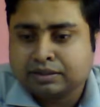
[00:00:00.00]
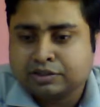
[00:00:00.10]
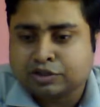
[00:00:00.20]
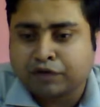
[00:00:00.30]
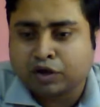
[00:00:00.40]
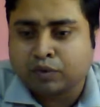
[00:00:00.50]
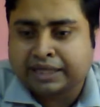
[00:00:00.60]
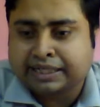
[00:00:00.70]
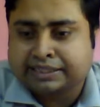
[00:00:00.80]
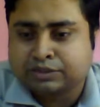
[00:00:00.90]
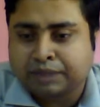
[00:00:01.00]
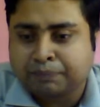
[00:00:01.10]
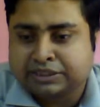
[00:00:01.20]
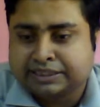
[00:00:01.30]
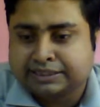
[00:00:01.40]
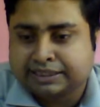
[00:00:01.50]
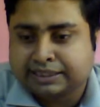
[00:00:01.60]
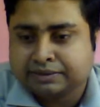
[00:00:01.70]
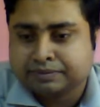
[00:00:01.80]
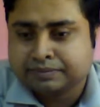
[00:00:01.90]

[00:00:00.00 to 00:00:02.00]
So for water it is 1.33.